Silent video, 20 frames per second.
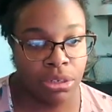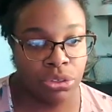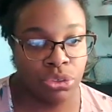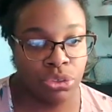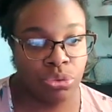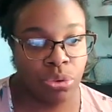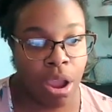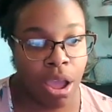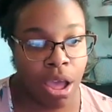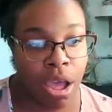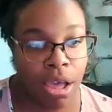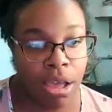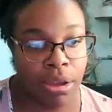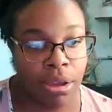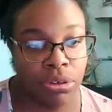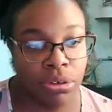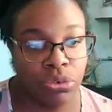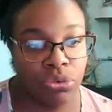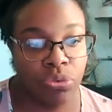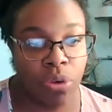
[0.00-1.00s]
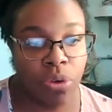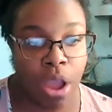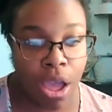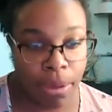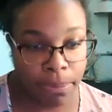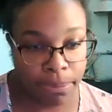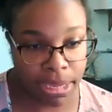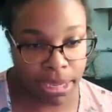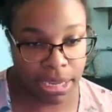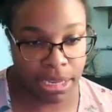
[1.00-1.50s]
Draw,
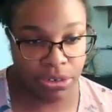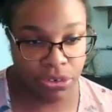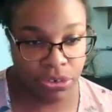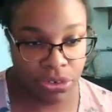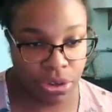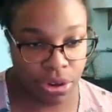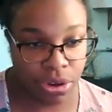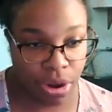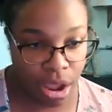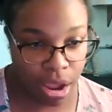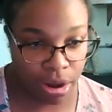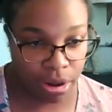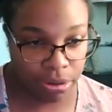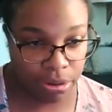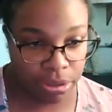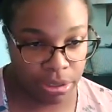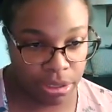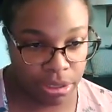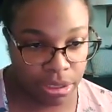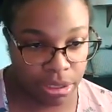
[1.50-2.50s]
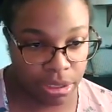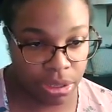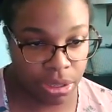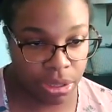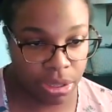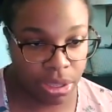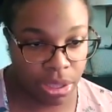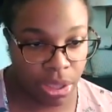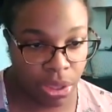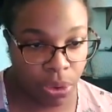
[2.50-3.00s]
draw me into your heart.
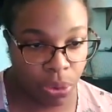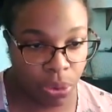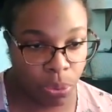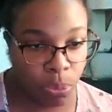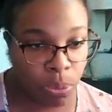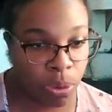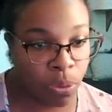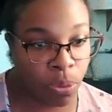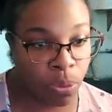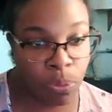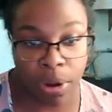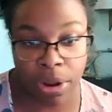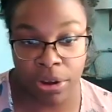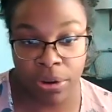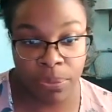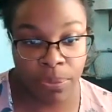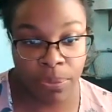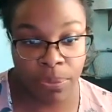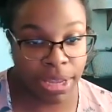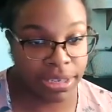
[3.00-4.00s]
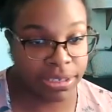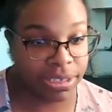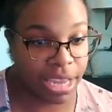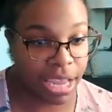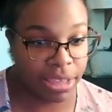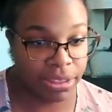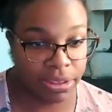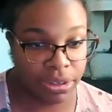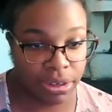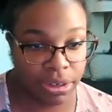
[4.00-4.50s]
We will run away
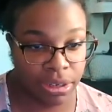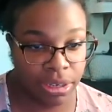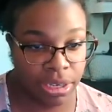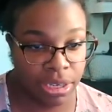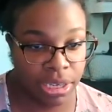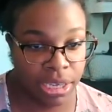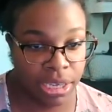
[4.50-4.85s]
together